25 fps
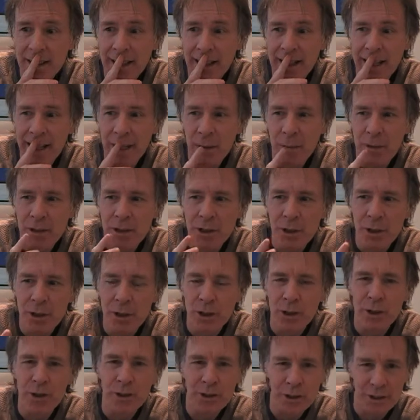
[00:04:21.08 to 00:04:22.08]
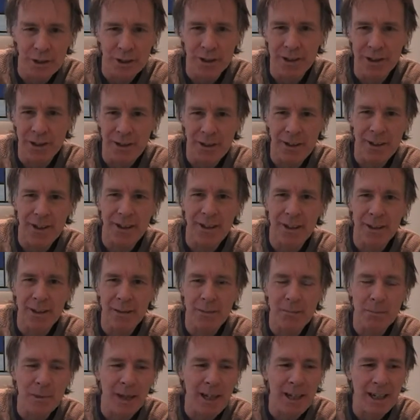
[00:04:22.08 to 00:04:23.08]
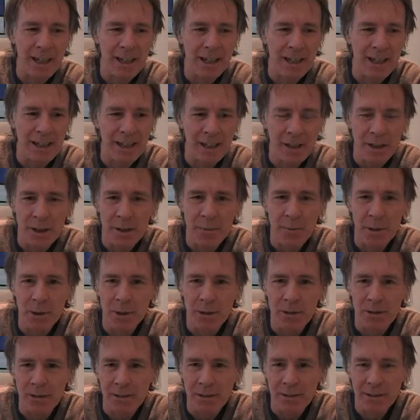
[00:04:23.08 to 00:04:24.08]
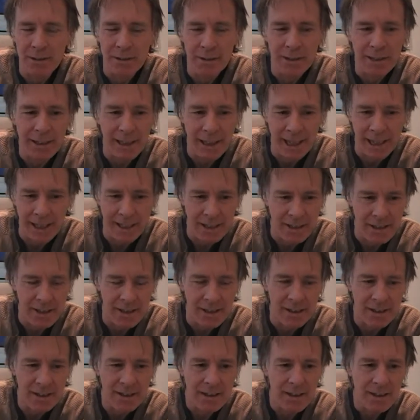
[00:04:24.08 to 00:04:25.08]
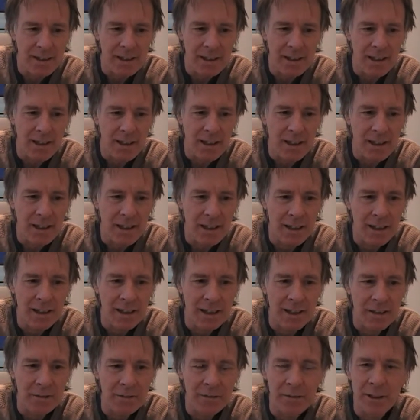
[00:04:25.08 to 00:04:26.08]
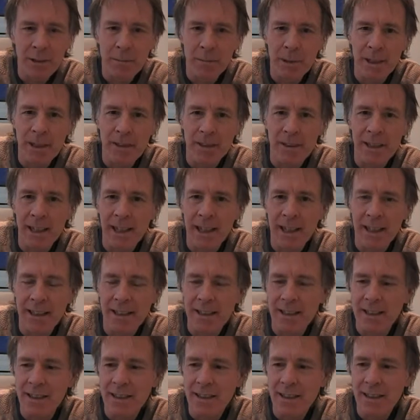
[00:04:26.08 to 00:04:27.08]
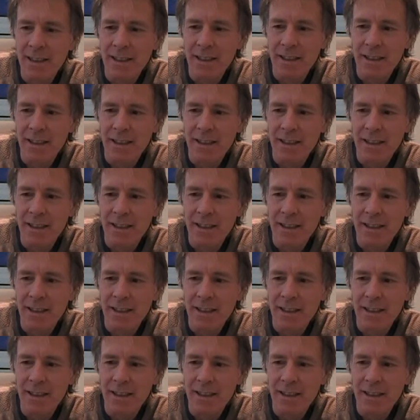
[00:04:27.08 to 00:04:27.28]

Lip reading: I was cornered there by a small cat, a female cat,